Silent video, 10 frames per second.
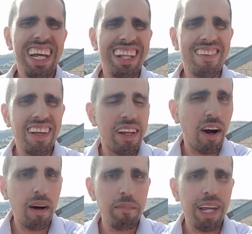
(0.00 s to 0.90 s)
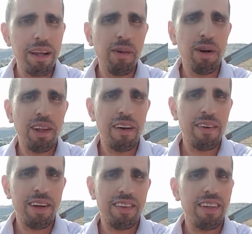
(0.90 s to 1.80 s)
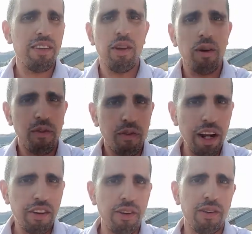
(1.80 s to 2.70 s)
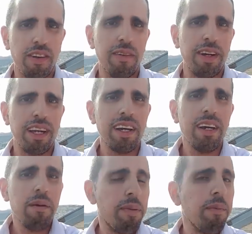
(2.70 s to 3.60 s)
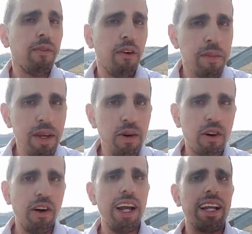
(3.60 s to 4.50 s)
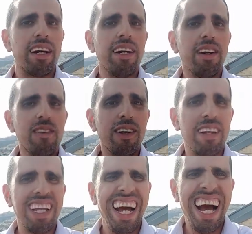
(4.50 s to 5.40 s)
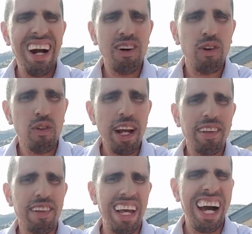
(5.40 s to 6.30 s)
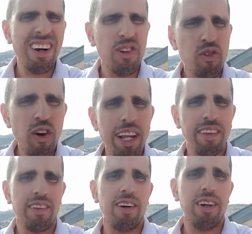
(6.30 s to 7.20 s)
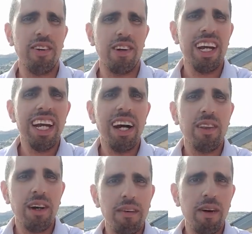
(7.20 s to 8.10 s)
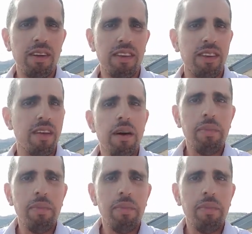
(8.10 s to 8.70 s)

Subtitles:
It can't be any more diverse than it is. A lot of French Jews coming, people from the Ukraine recently. How great is it? How great is our country? How diverse it is?